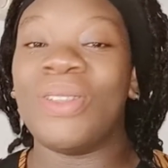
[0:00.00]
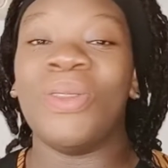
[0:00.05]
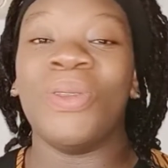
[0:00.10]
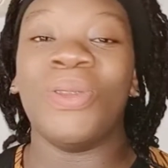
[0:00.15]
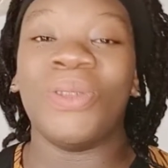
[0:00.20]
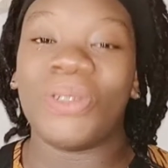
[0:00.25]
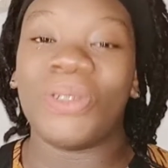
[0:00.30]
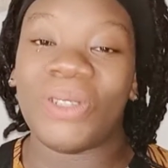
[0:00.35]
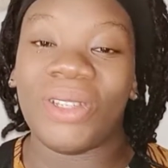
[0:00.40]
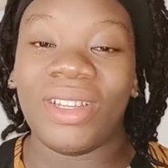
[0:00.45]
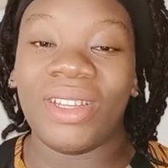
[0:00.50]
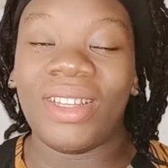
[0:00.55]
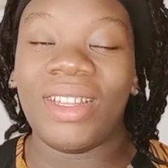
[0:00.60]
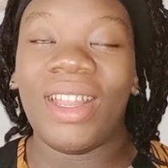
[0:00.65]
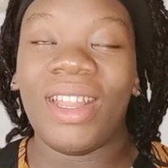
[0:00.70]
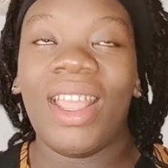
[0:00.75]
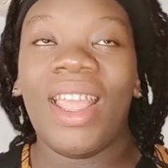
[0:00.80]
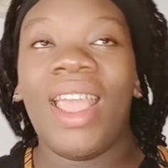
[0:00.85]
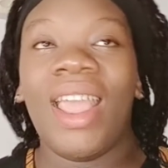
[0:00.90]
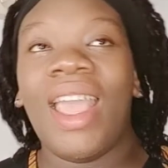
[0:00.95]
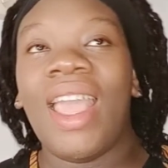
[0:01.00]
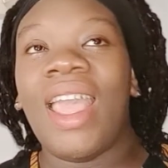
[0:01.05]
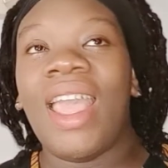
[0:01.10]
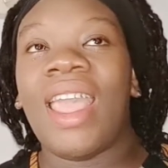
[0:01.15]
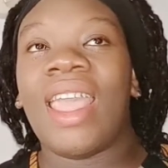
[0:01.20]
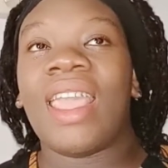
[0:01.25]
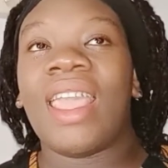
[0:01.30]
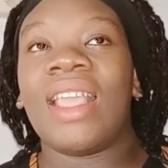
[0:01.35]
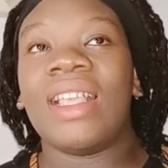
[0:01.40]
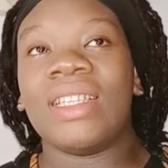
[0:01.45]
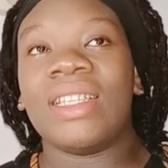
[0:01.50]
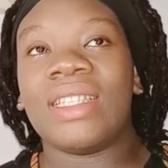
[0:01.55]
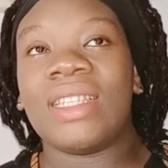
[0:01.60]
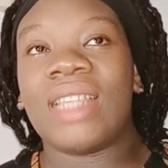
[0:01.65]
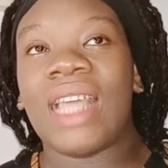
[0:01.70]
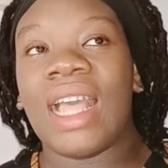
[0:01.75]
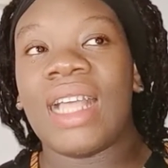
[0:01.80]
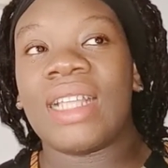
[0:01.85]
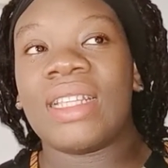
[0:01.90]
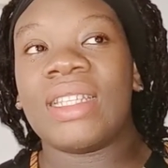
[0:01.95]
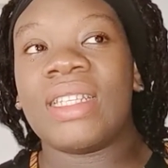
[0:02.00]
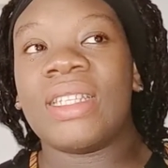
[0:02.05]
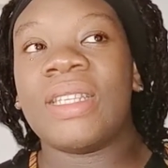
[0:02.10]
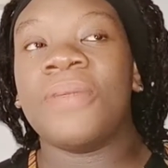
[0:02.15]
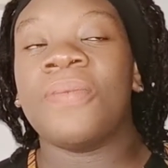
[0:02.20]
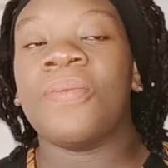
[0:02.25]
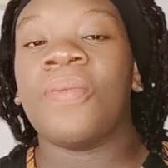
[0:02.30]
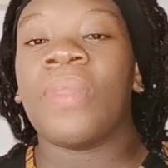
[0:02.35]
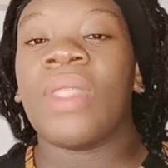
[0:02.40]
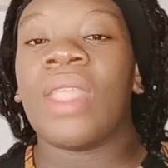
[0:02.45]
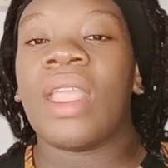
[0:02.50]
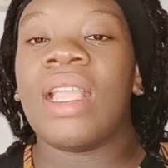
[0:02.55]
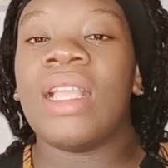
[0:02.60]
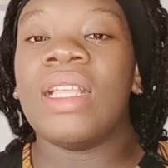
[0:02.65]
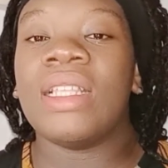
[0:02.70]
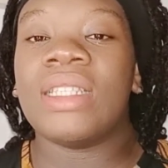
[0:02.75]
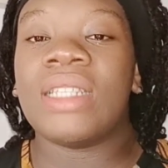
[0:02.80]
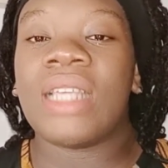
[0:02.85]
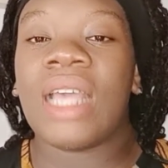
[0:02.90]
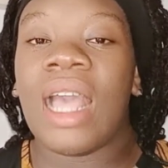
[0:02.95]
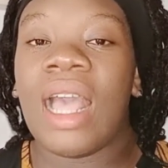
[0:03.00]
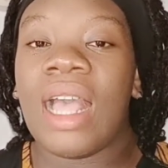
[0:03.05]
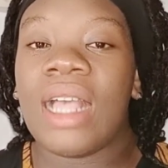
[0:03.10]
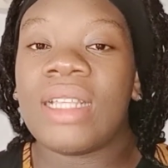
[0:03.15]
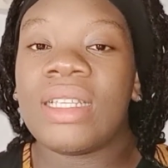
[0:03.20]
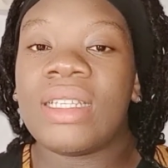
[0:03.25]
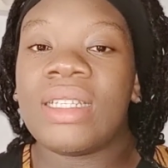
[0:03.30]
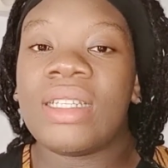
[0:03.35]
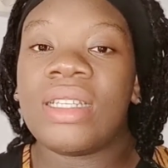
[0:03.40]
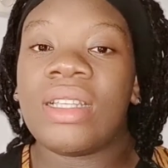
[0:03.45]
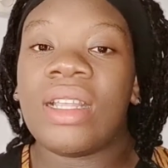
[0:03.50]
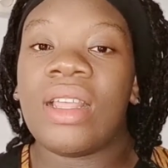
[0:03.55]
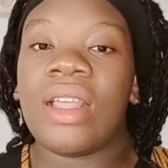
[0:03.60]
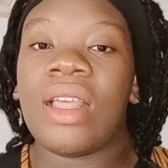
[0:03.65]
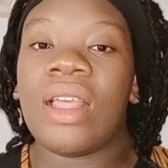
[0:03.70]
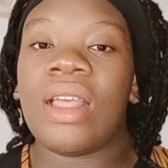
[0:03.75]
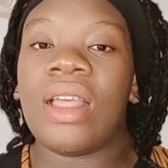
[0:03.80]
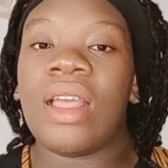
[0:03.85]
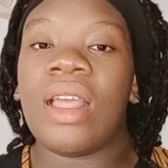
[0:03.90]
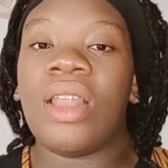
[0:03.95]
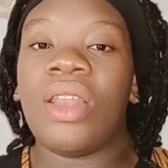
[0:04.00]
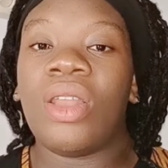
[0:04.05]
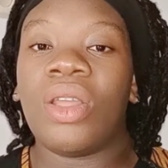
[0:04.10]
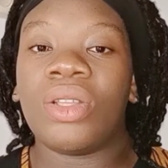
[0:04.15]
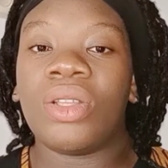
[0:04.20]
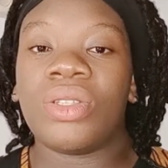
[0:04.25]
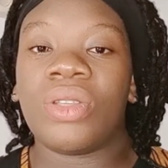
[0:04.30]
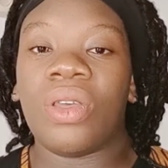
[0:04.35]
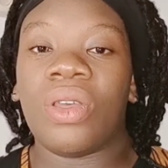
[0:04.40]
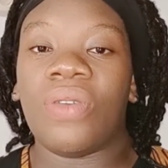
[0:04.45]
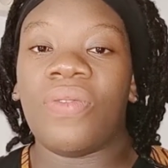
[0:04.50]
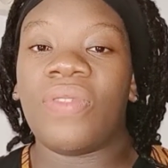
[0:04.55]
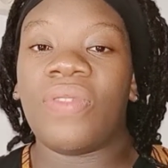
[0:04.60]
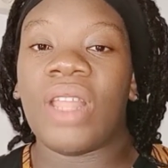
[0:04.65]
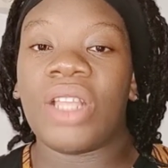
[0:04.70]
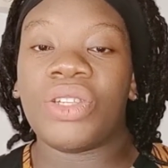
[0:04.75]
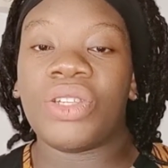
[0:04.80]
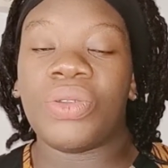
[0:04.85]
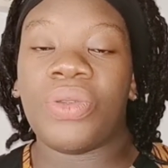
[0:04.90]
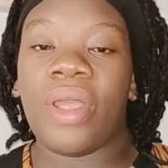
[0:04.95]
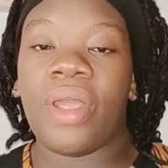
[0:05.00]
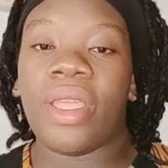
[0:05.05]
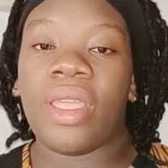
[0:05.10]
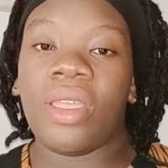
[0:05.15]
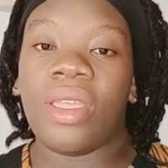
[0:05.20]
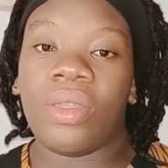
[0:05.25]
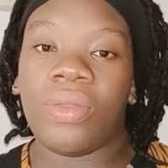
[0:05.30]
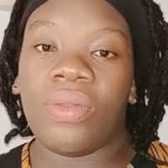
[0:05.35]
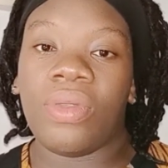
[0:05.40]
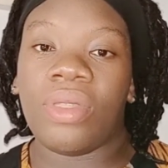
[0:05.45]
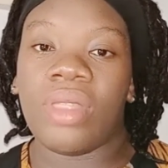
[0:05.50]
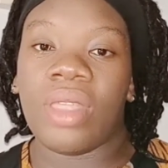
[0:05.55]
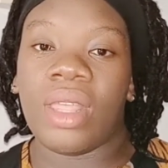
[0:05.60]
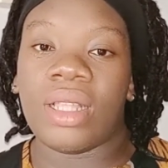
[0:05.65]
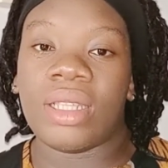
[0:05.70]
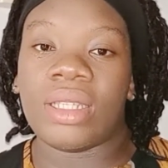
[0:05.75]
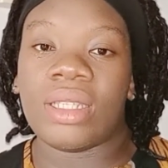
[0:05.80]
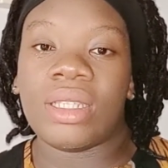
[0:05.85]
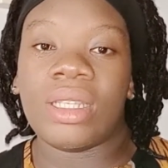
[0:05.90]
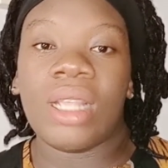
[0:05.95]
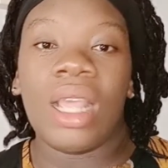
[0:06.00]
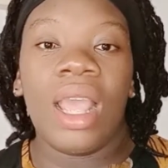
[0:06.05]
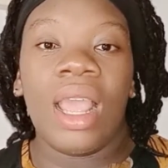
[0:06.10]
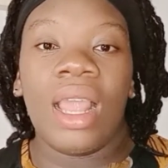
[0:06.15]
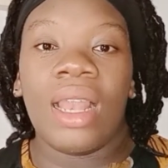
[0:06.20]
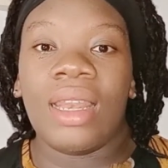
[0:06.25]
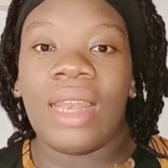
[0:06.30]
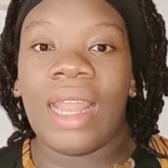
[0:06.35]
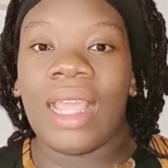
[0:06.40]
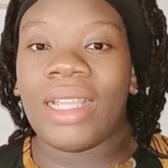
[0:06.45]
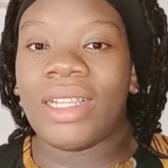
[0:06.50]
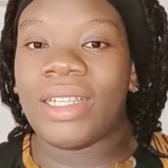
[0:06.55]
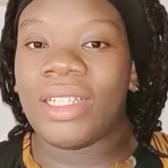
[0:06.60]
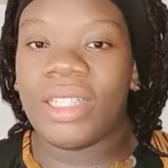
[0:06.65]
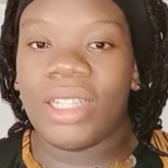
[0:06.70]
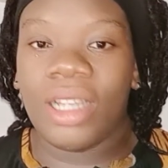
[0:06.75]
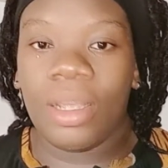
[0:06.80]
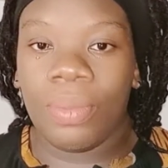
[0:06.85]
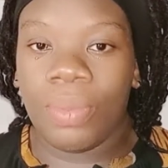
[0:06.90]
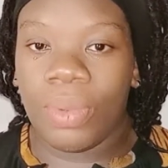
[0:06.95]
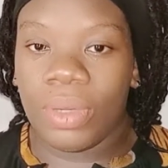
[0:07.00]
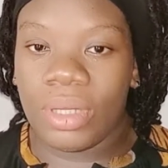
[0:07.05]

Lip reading: Lotion is that it has a lot of natural ingredients like shea